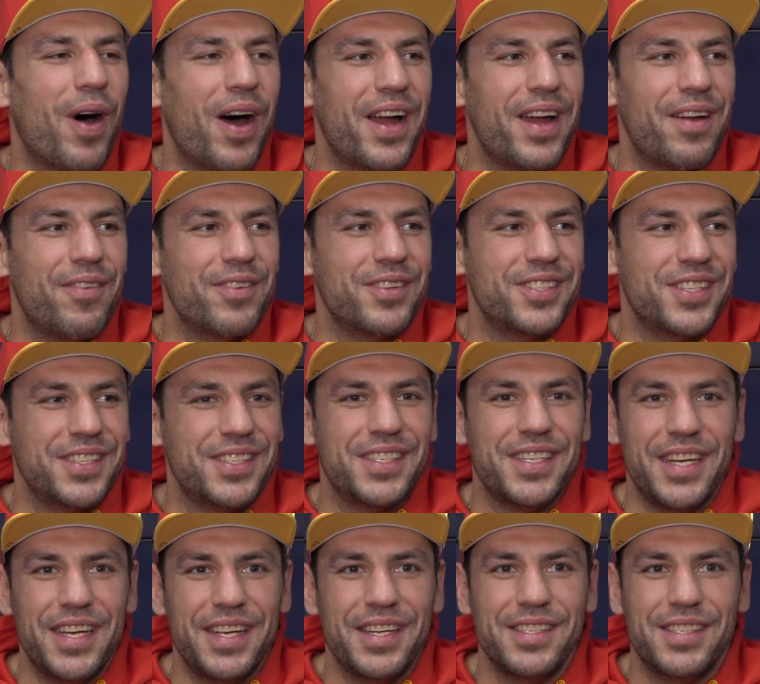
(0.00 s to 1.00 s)
by ever since
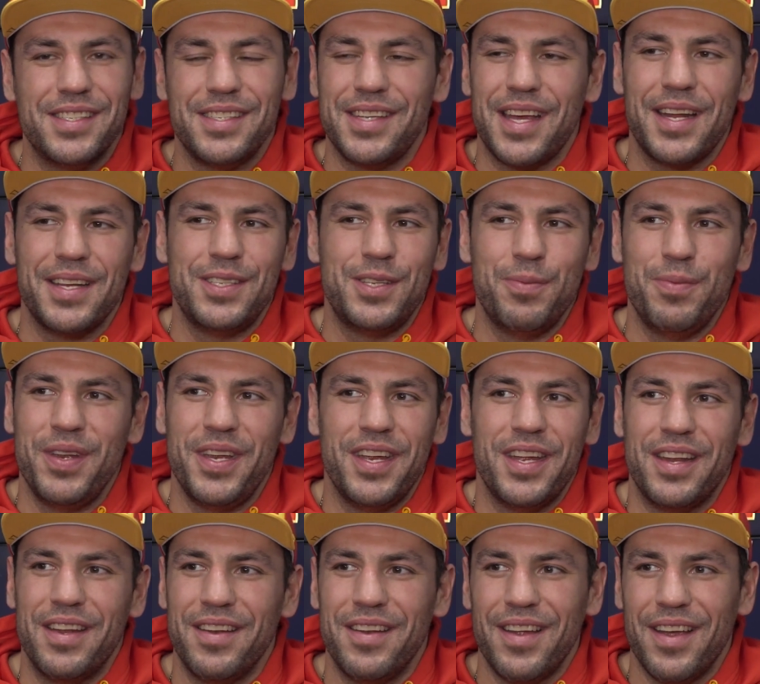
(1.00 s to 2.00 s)
he said it to me,
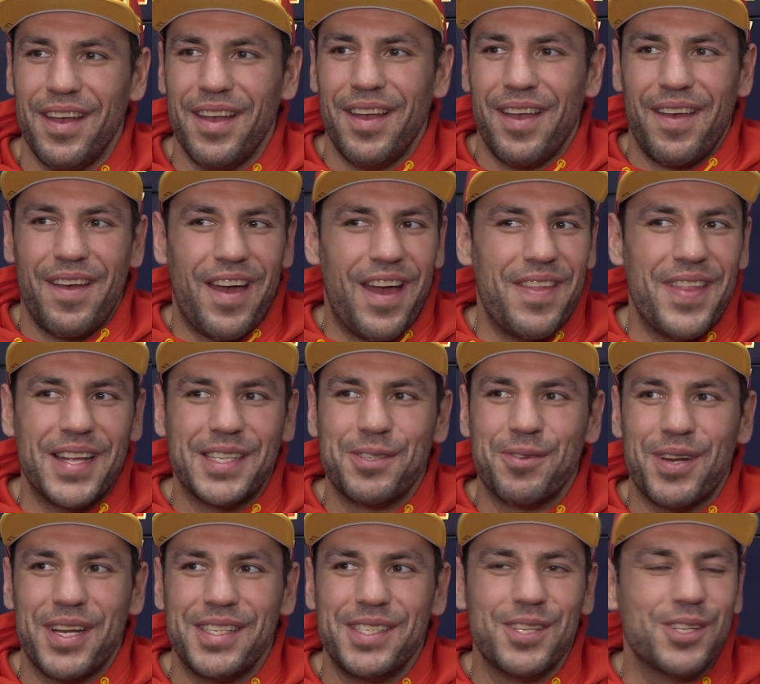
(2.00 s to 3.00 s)
and and that's
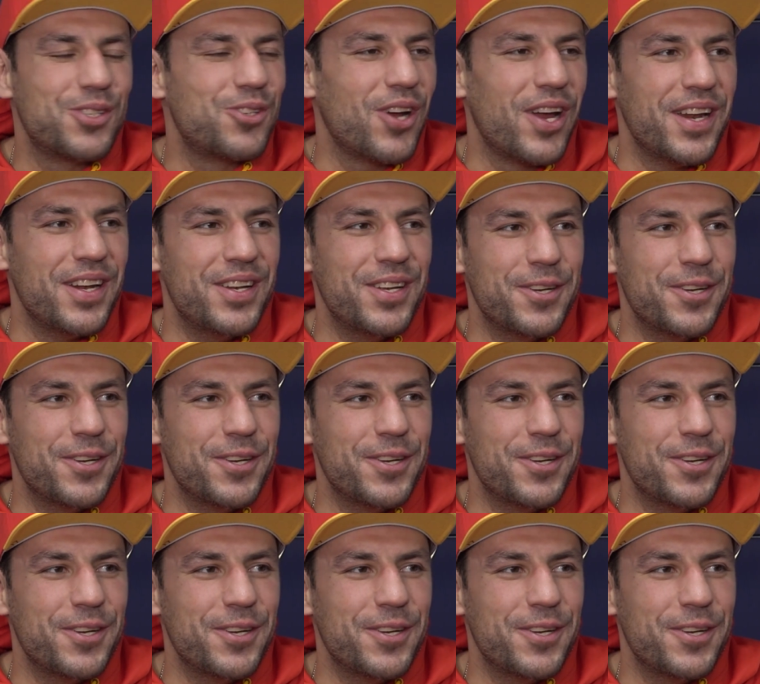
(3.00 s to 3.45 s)
what I still try to